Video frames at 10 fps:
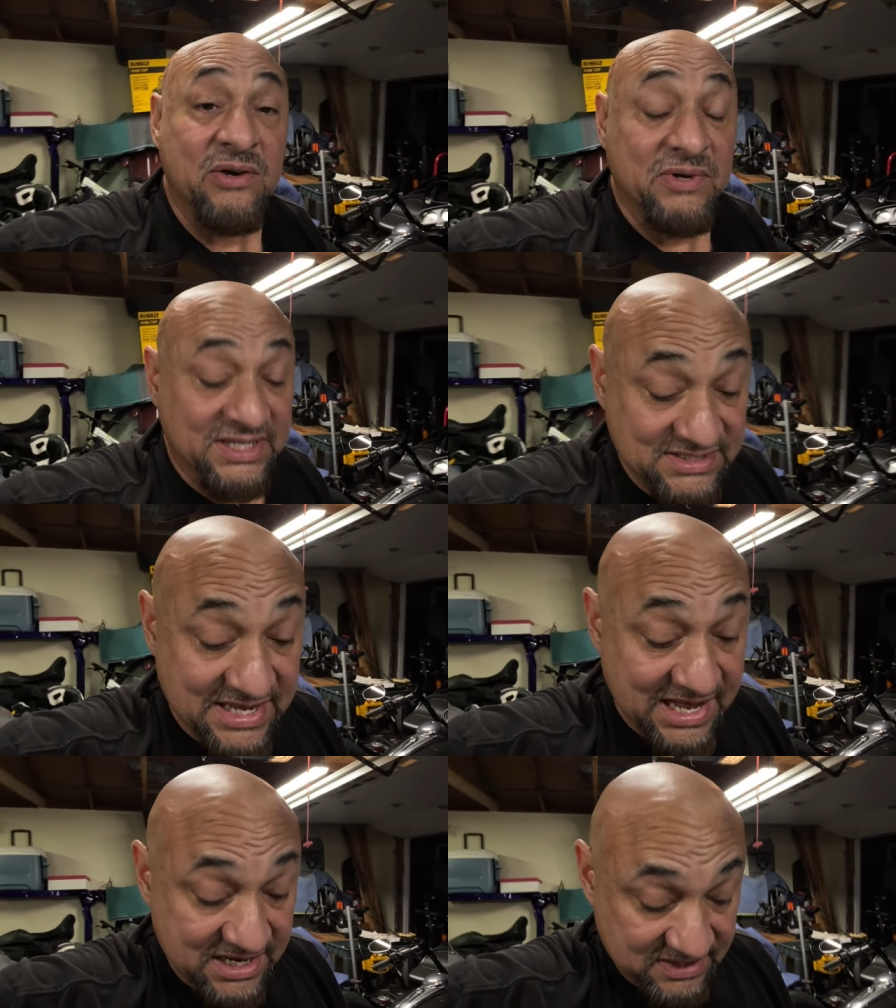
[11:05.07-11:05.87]
weeks,
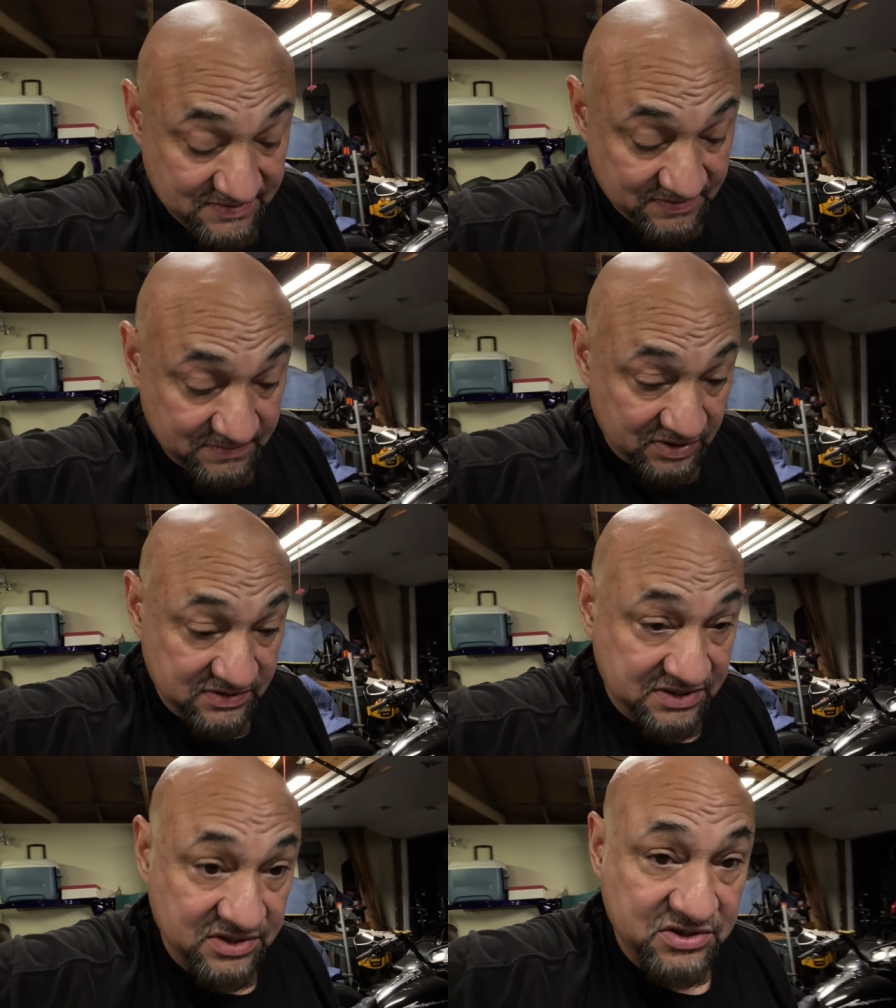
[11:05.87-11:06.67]
guys.
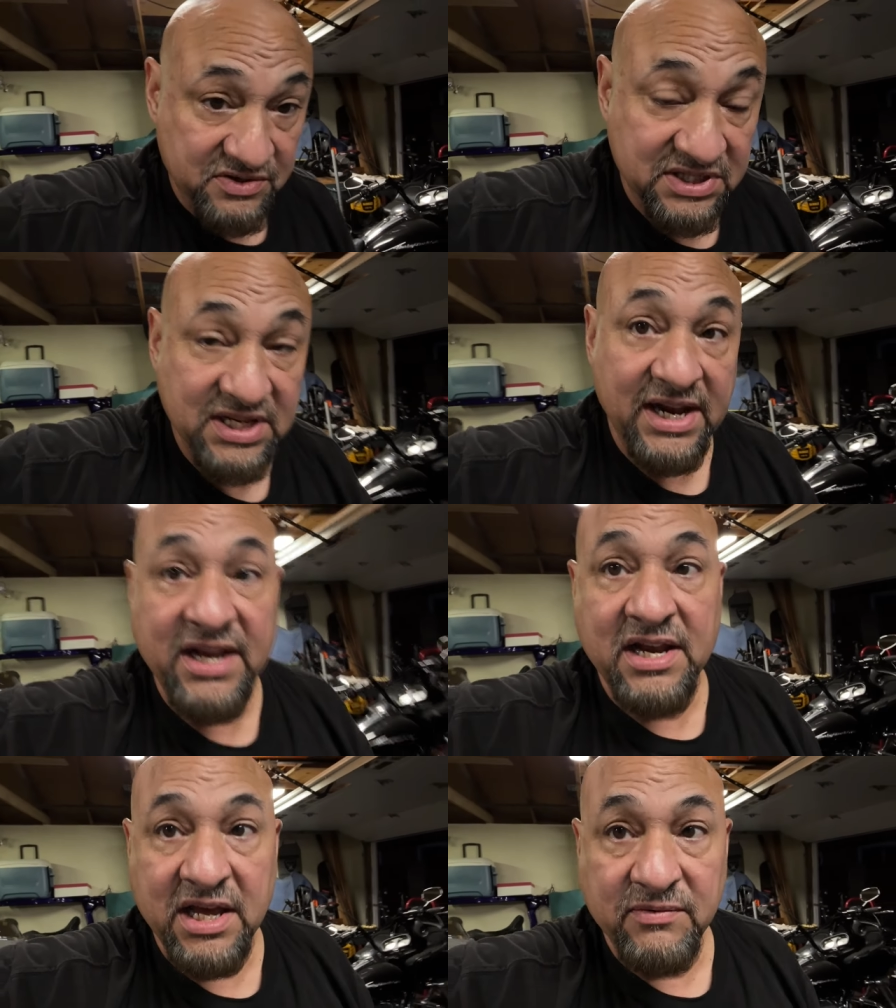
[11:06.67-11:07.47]
Post-surgery today,
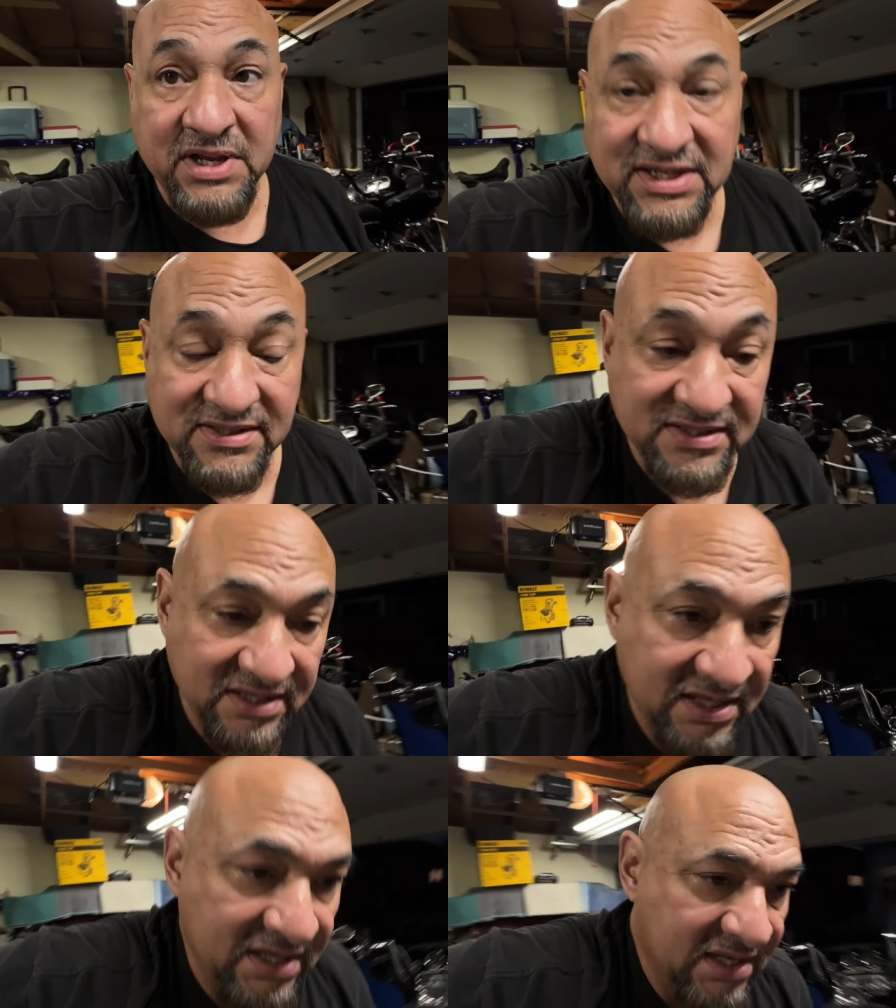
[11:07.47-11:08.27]
9 weeks.
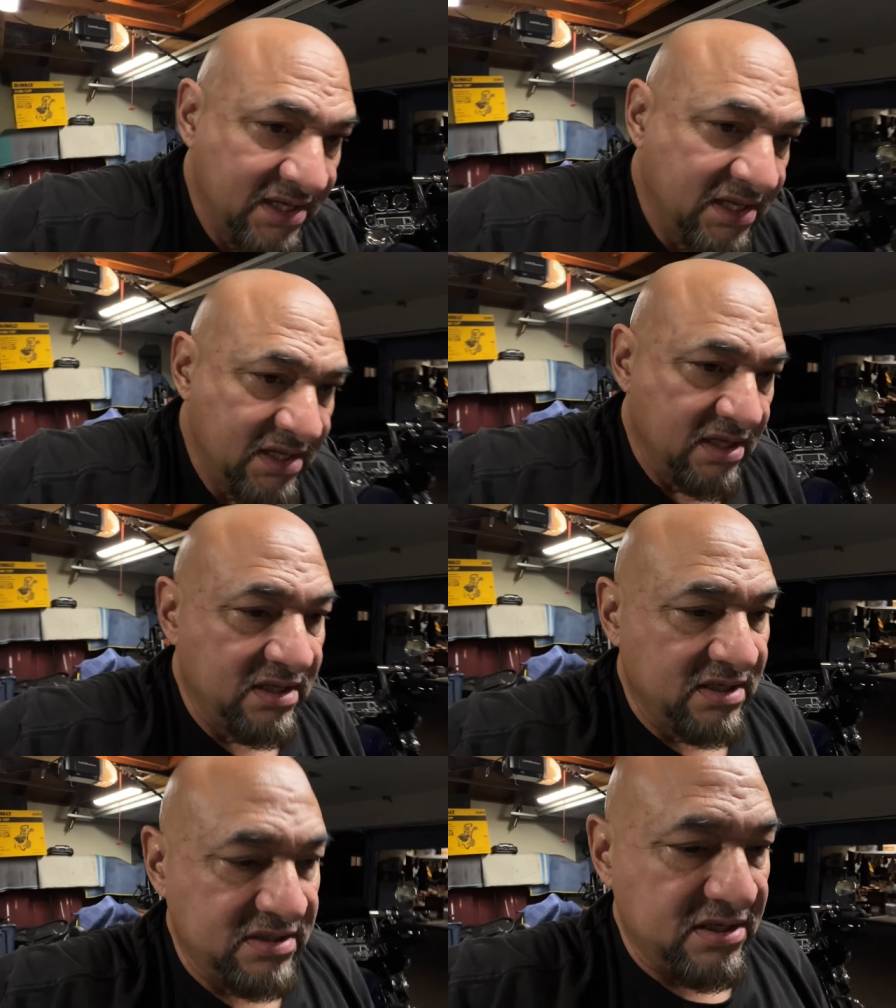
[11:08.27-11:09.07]

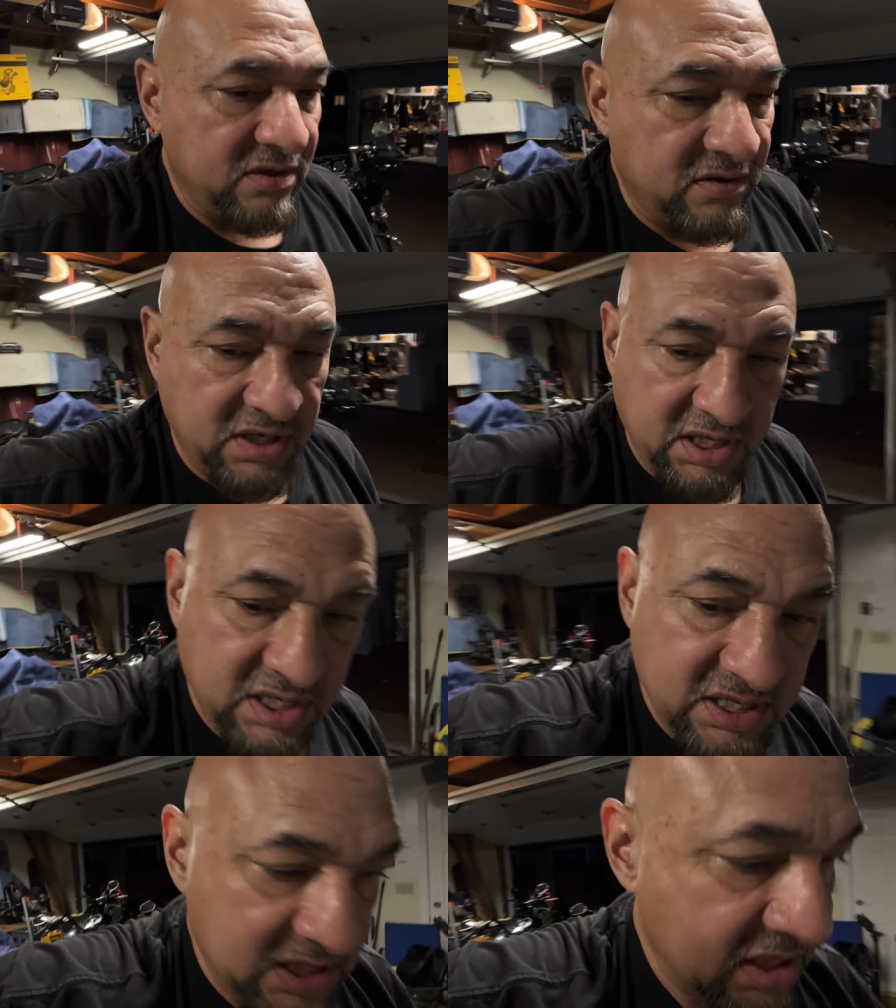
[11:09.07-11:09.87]
So
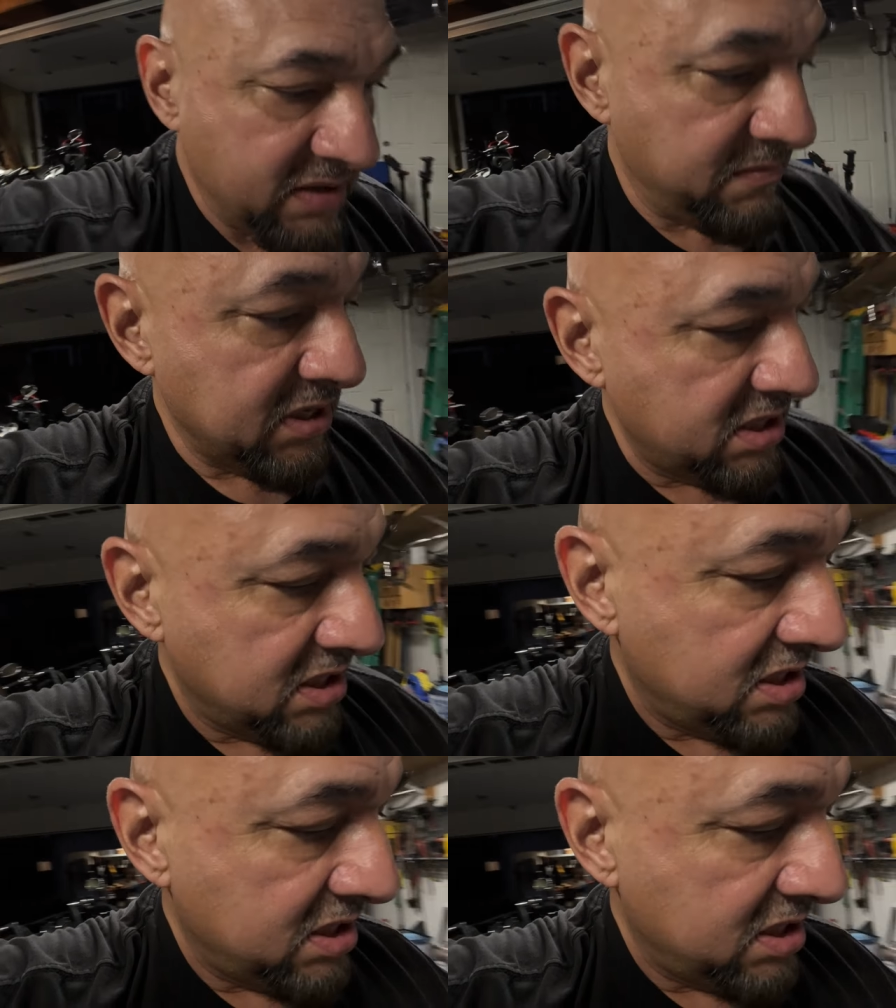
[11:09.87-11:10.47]
I'm